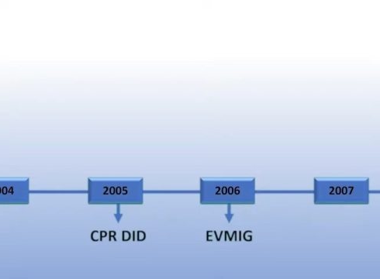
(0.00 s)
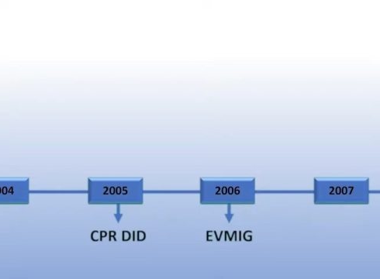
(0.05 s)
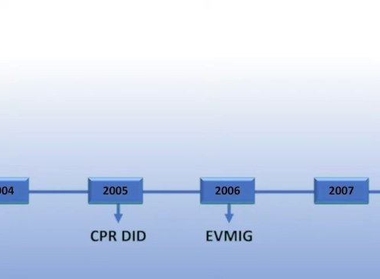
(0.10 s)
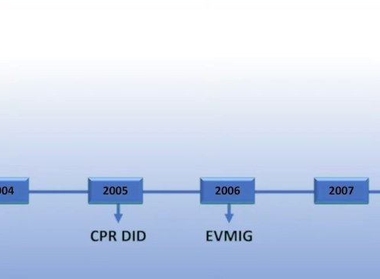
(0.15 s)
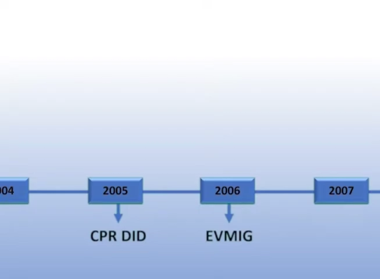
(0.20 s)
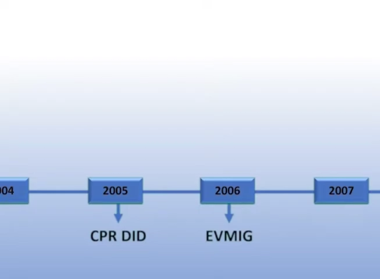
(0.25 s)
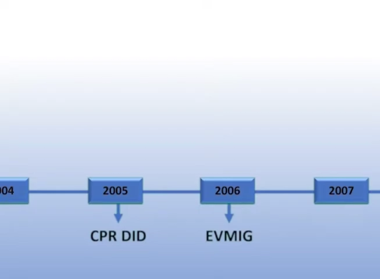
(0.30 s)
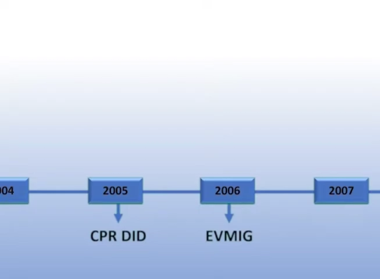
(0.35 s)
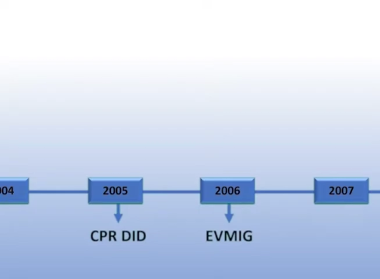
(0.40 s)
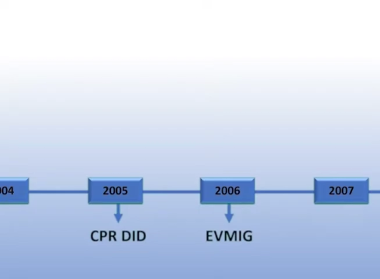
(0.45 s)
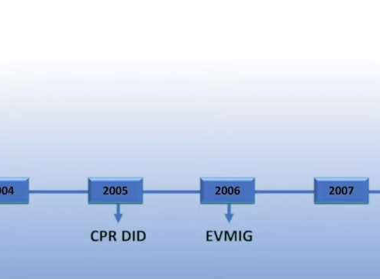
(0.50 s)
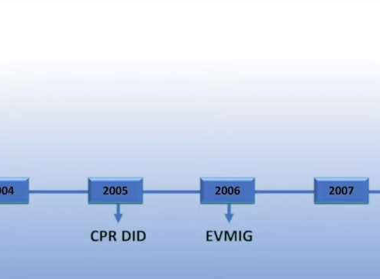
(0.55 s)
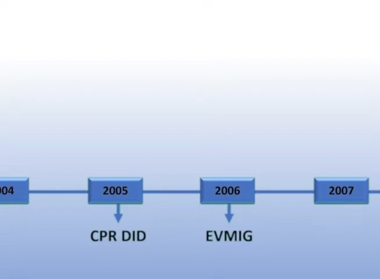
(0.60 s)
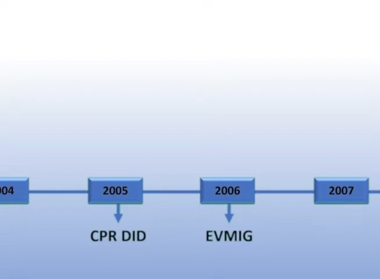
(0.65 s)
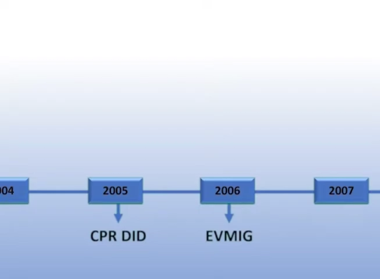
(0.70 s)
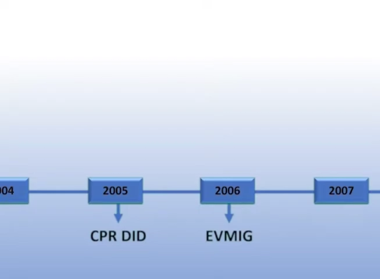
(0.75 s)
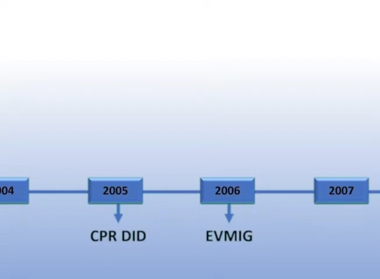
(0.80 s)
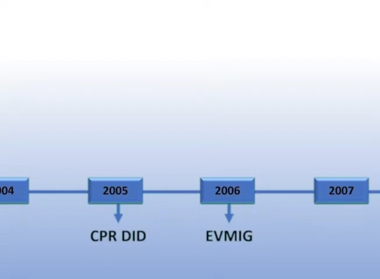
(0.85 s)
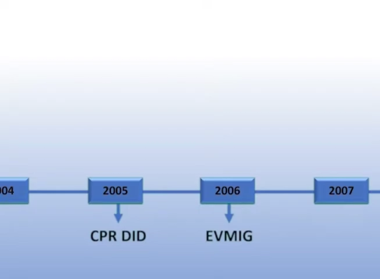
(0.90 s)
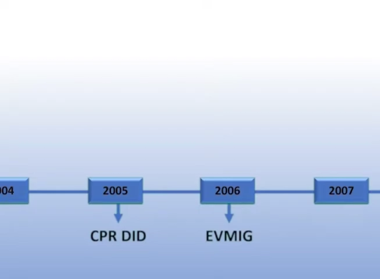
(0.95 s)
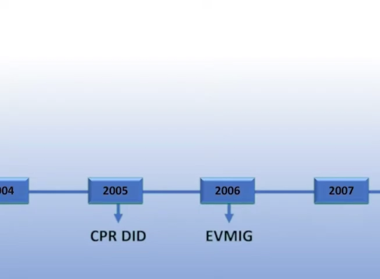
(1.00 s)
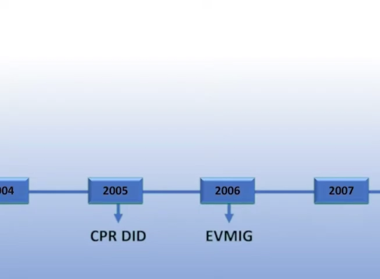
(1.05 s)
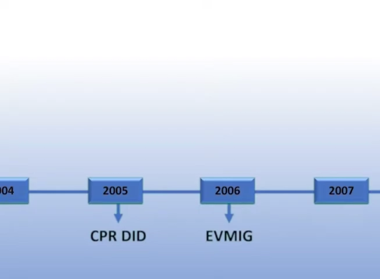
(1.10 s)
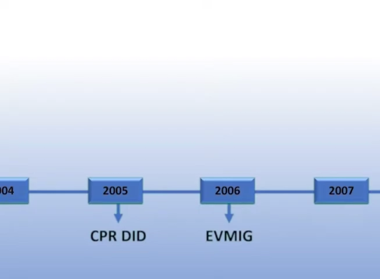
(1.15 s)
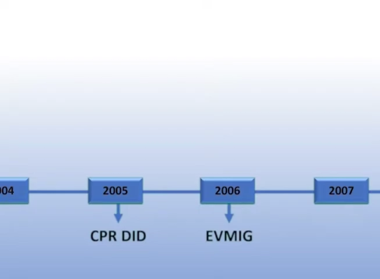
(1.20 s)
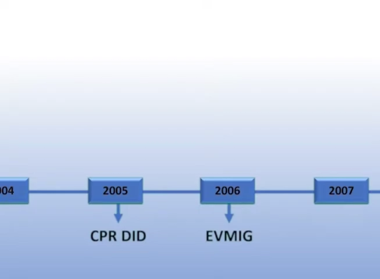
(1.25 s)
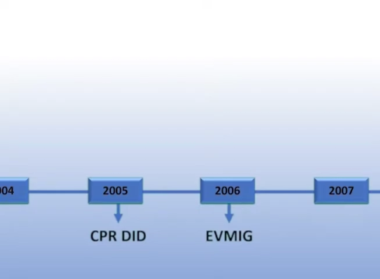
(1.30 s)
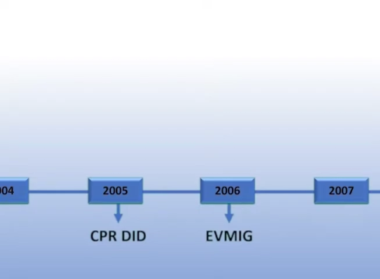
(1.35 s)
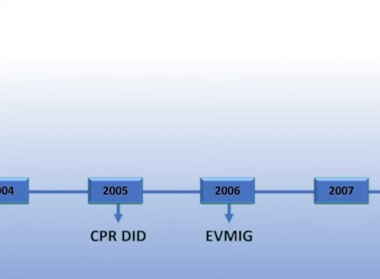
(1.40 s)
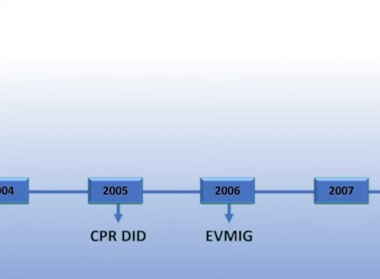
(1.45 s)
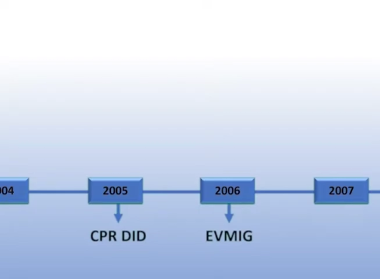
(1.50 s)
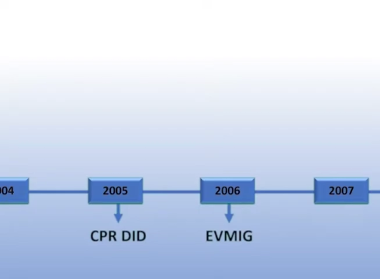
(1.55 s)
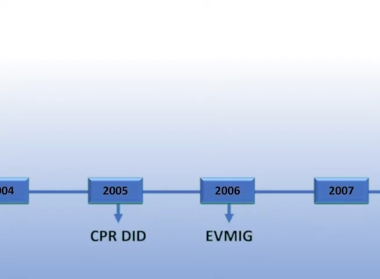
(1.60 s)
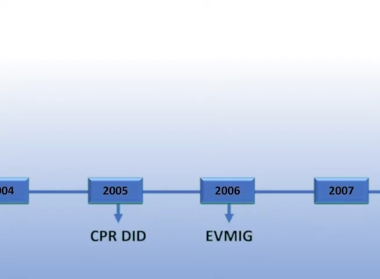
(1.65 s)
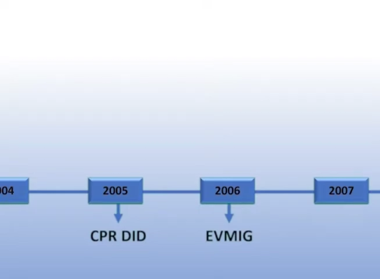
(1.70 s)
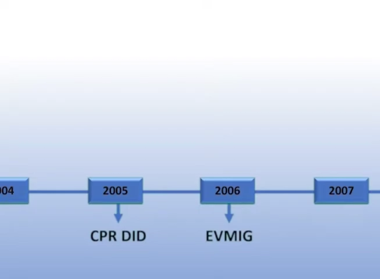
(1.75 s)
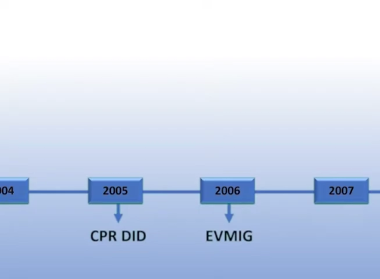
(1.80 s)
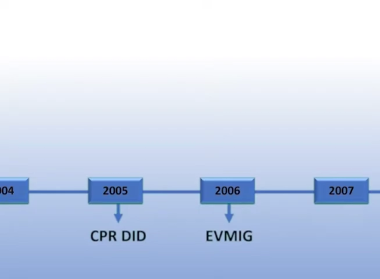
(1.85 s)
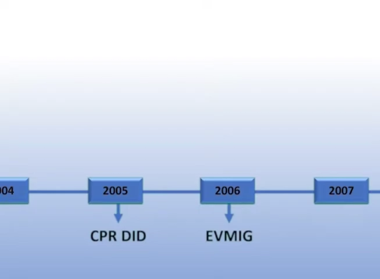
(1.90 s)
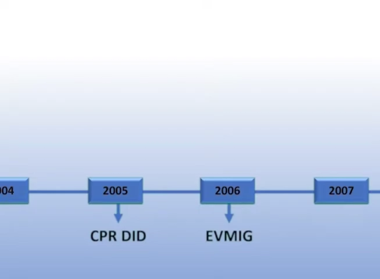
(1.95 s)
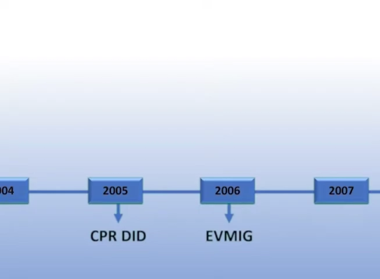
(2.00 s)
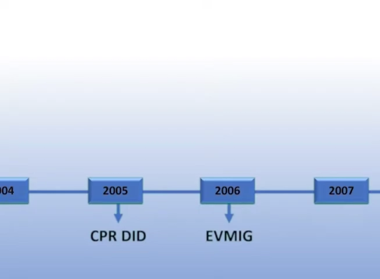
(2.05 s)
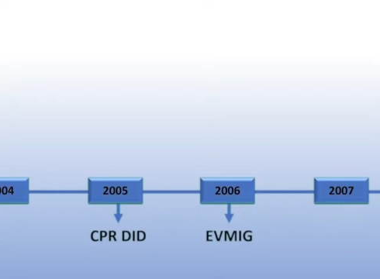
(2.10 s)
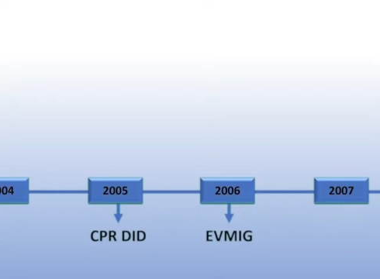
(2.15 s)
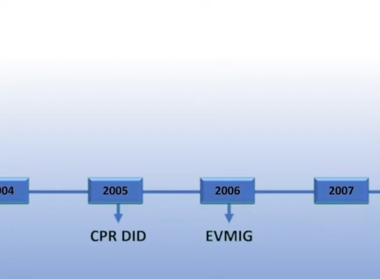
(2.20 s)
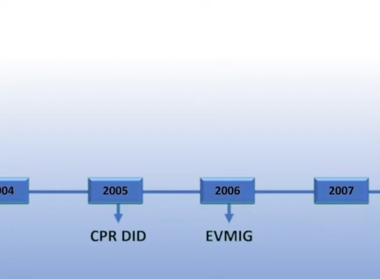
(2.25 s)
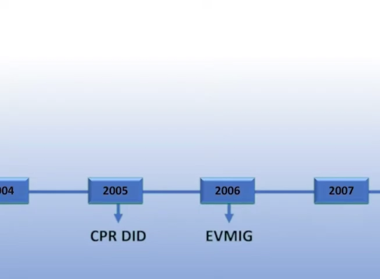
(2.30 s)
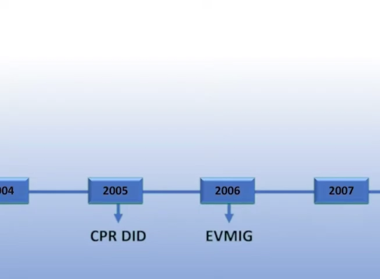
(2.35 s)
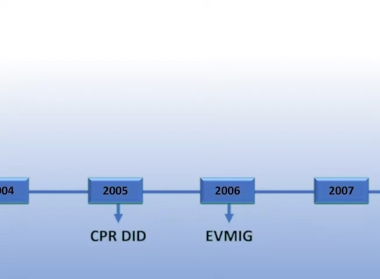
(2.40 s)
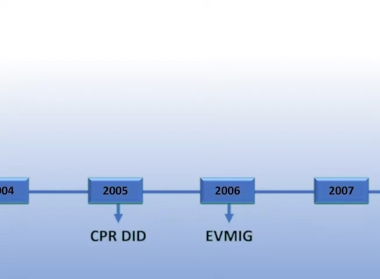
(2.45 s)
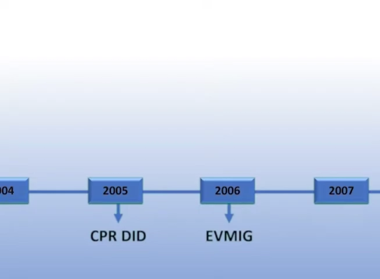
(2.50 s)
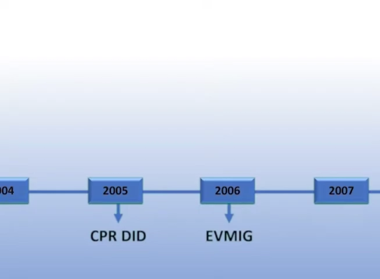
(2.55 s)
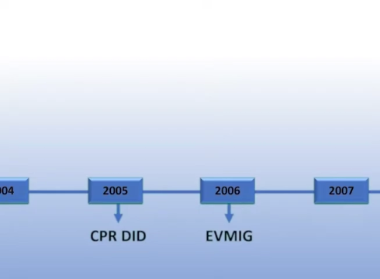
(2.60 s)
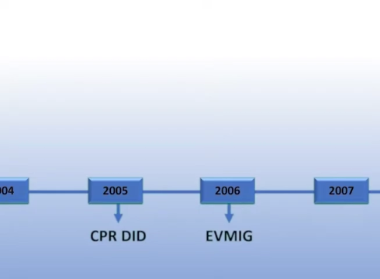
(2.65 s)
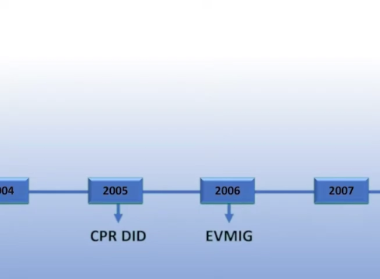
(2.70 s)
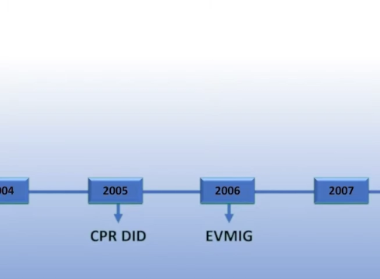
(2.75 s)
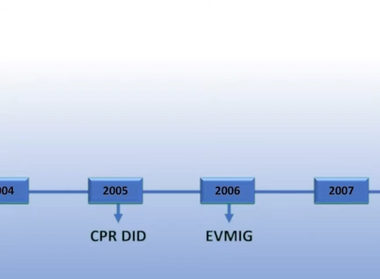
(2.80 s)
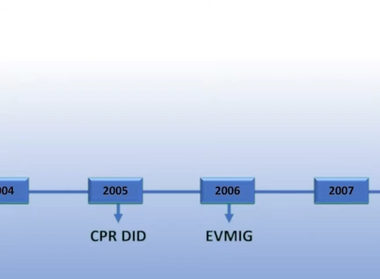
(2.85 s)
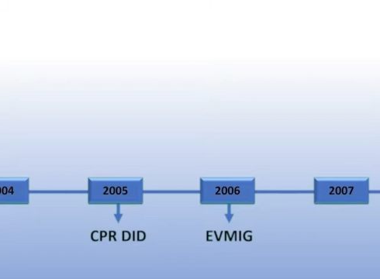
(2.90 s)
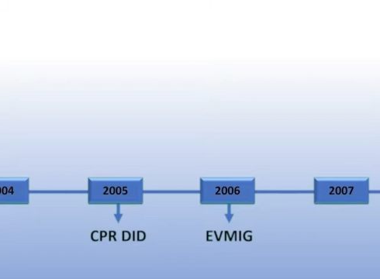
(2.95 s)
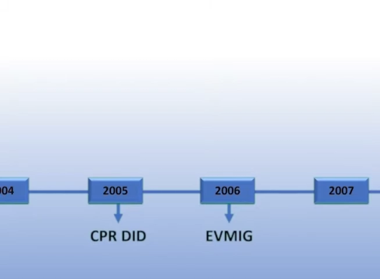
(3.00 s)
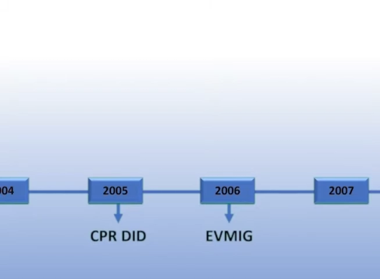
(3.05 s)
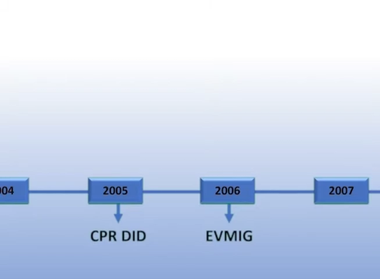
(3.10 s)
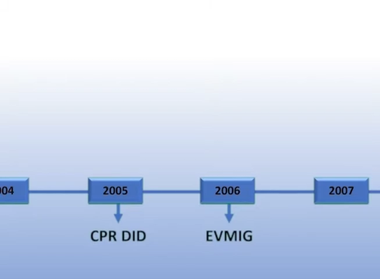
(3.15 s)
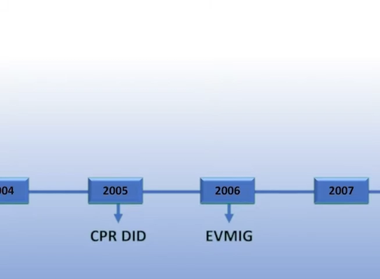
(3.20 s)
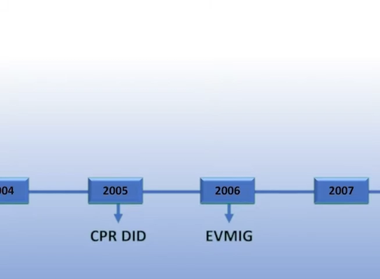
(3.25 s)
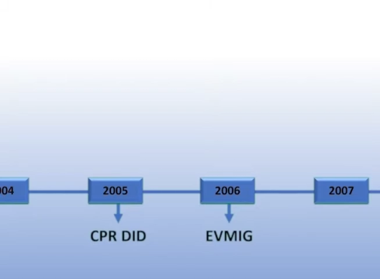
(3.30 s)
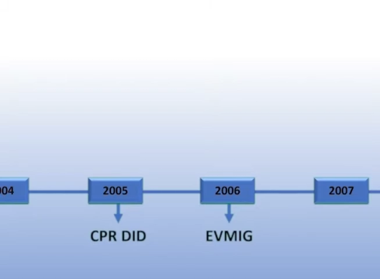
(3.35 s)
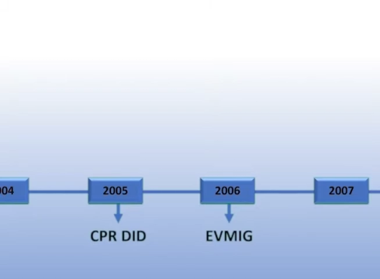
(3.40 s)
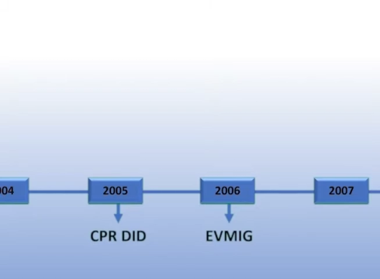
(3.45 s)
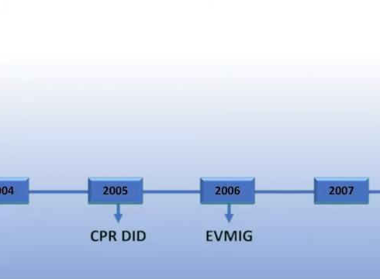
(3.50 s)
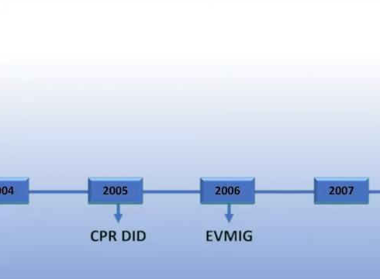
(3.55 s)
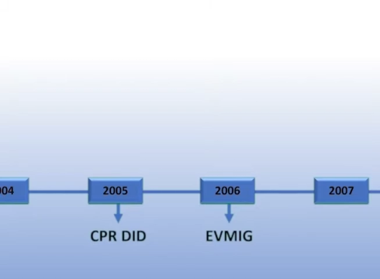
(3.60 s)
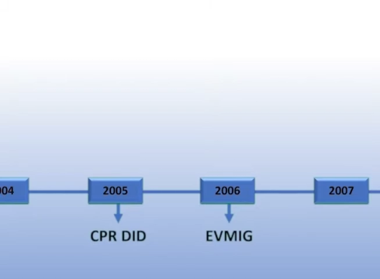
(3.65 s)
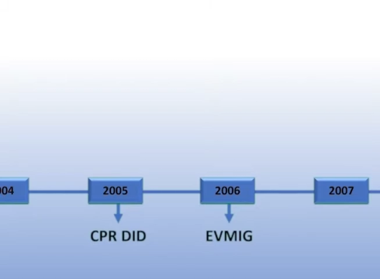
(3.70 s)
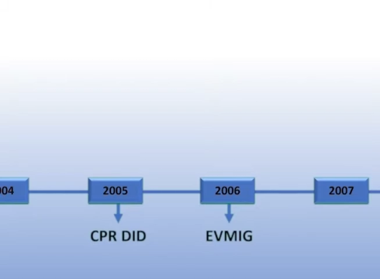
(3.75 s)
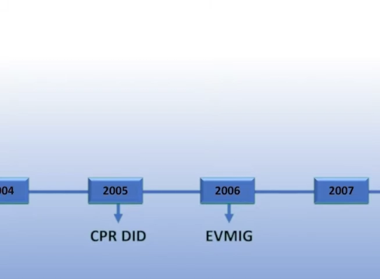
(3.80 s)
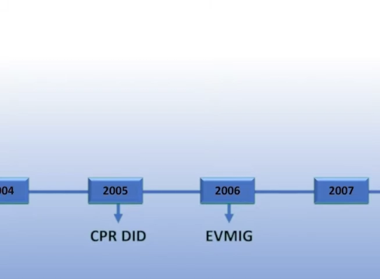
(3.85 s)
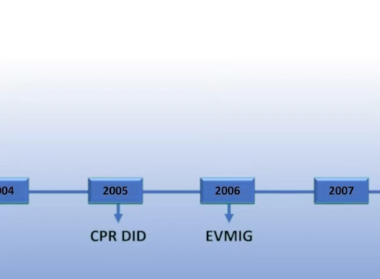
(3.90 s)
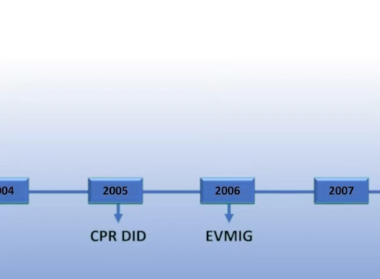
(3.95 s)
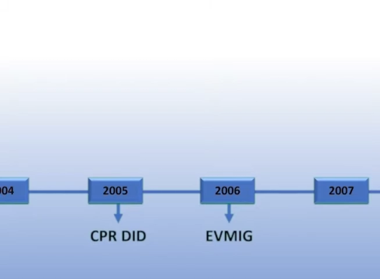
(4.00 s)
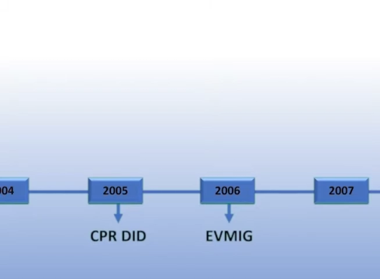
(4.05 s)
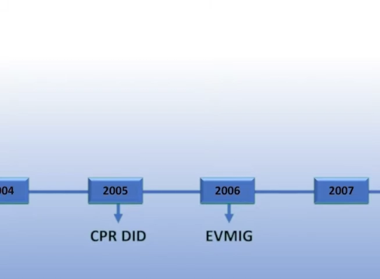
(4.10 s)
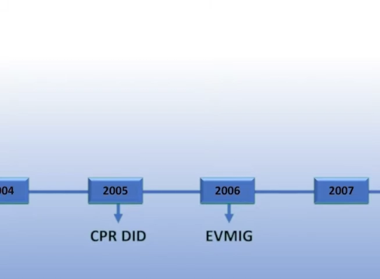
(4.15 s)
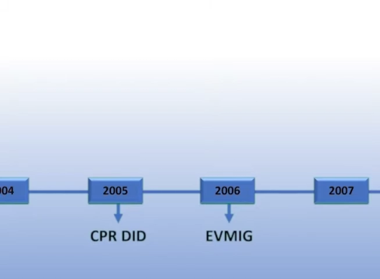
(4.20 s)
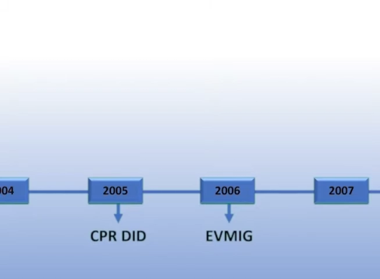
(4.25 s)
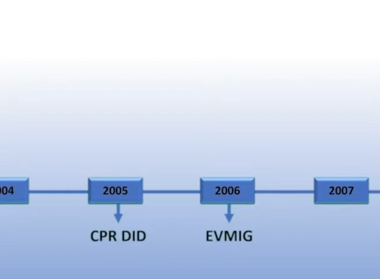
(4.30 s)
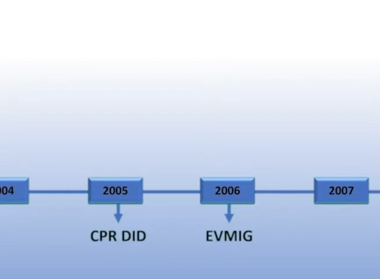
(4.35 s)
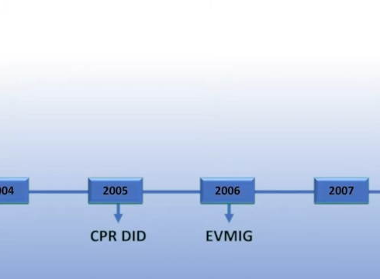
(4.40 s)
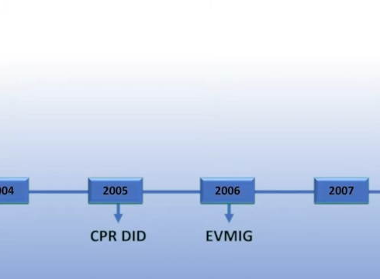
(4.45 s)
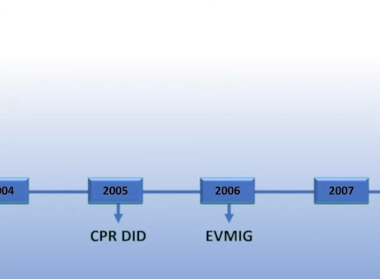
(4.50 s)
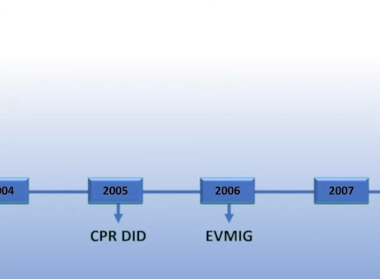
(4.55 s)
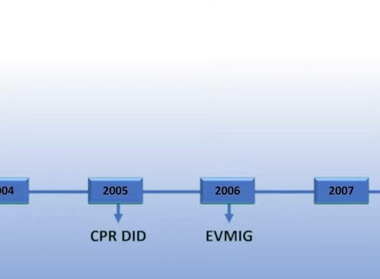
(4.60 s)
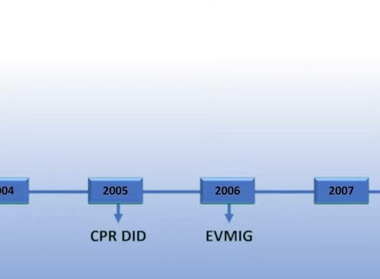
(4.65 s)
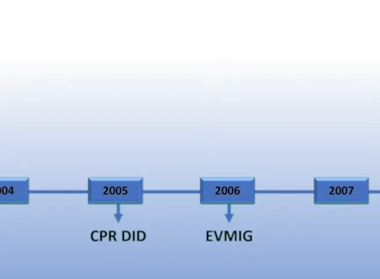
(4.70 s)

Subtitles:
Nobody's mouth can be seen.